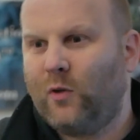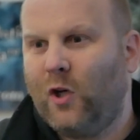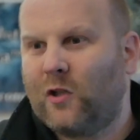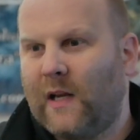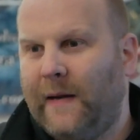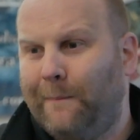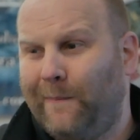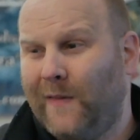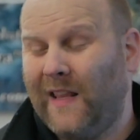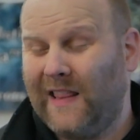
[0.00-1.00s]
usually
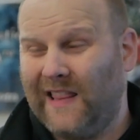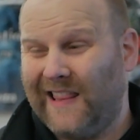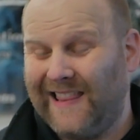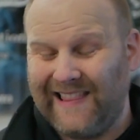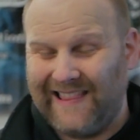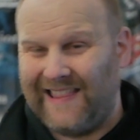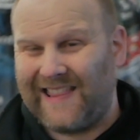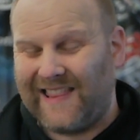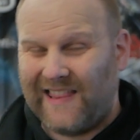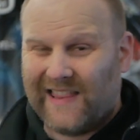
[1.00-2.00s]

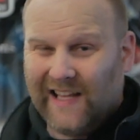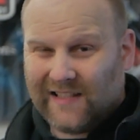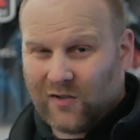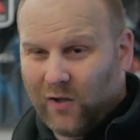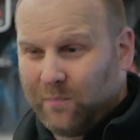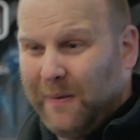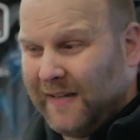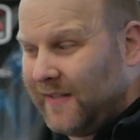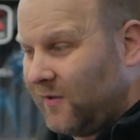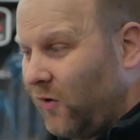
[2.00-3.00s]
this sort of
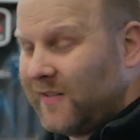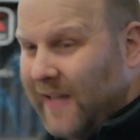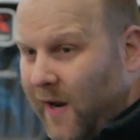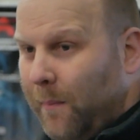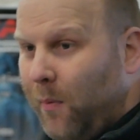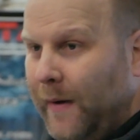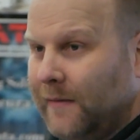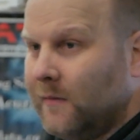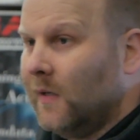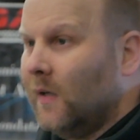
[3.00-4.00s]
basic sort of setup point,
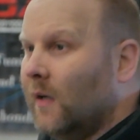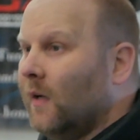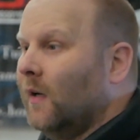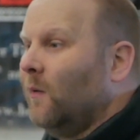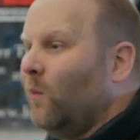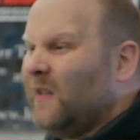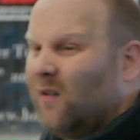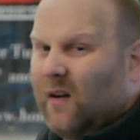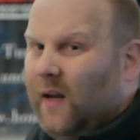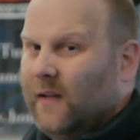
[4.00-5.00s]
we
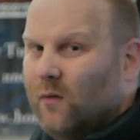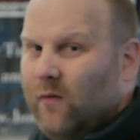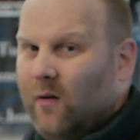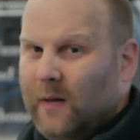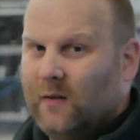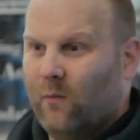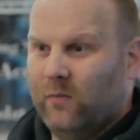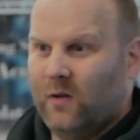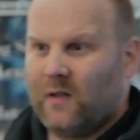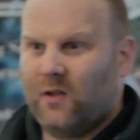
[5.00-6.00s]
sort of glaze over it. We don't
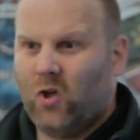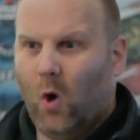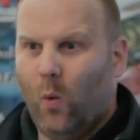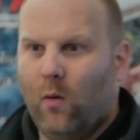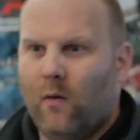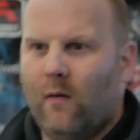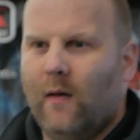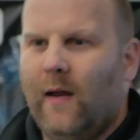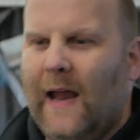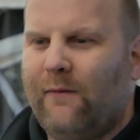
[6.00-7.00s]
usually show
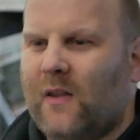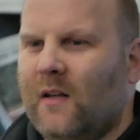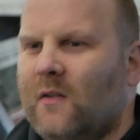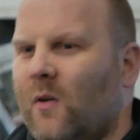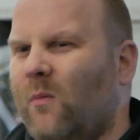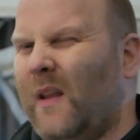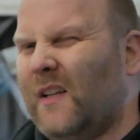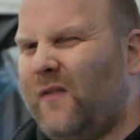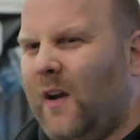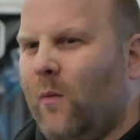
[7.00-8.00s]
everything. So with
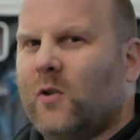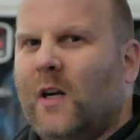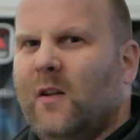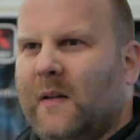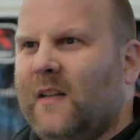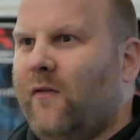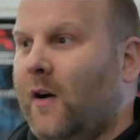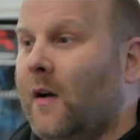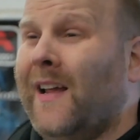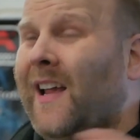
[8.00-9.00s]
this video we're trying to be a bit
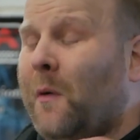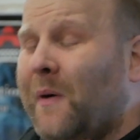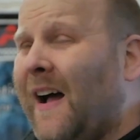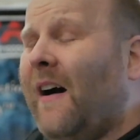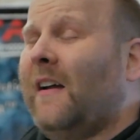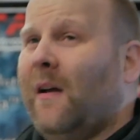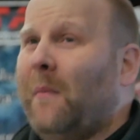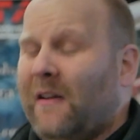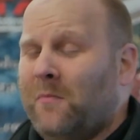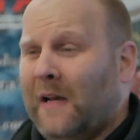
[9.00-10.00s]
different. I can't
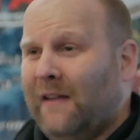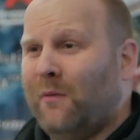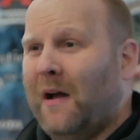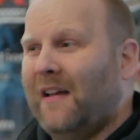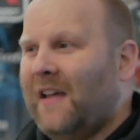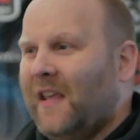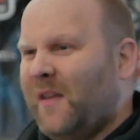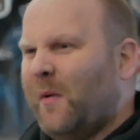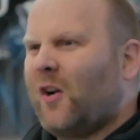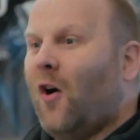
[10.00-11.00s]
actually believe the
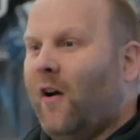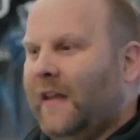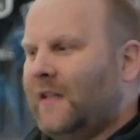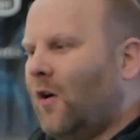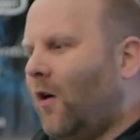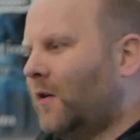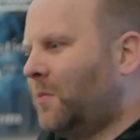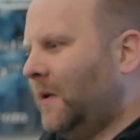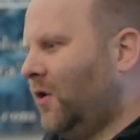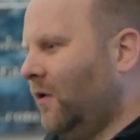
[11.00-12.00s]
amount of these cars
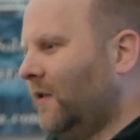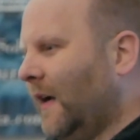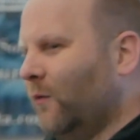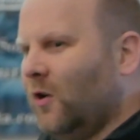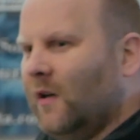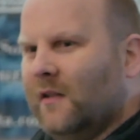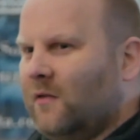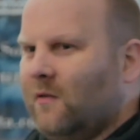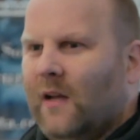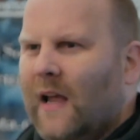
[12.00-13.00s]
we tune, down tune is,
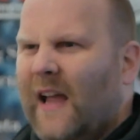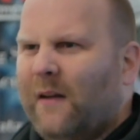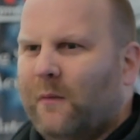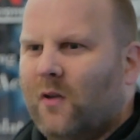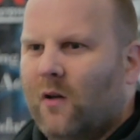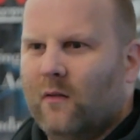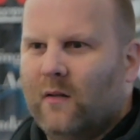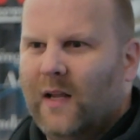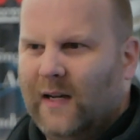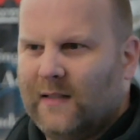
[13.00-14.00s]
I think we've
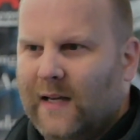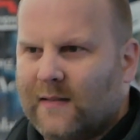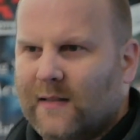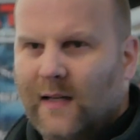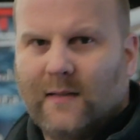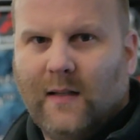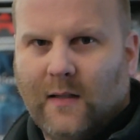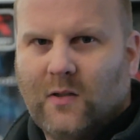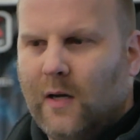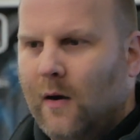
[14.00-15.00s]
done in excess of 60
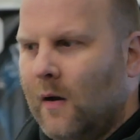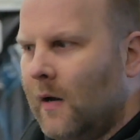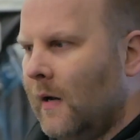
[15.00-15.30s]
this year.